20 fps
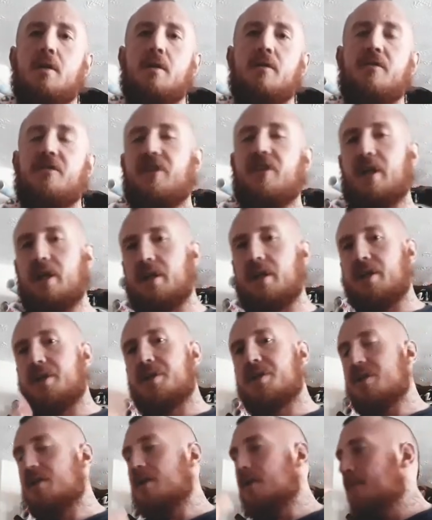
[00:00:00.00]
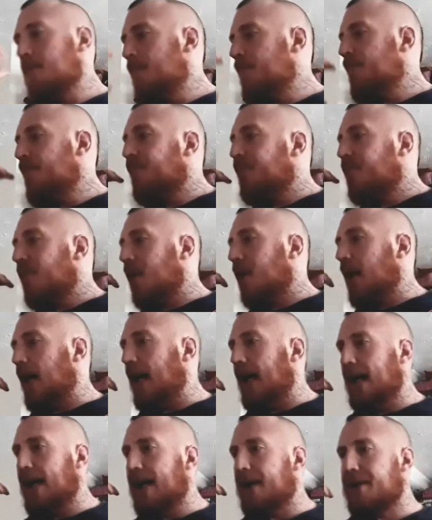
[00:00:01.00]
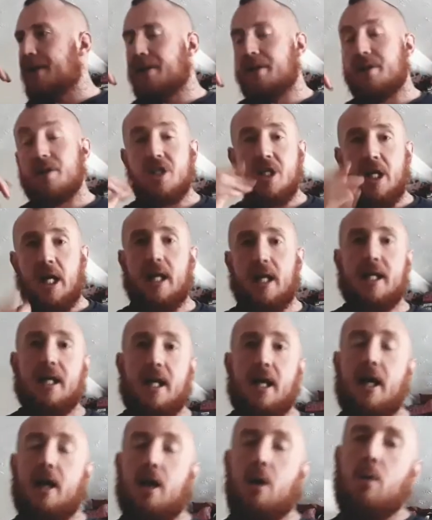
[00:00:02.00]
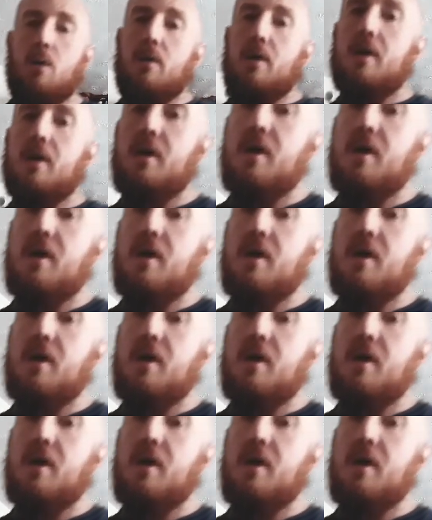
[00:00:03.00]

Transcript: fitness and check that out.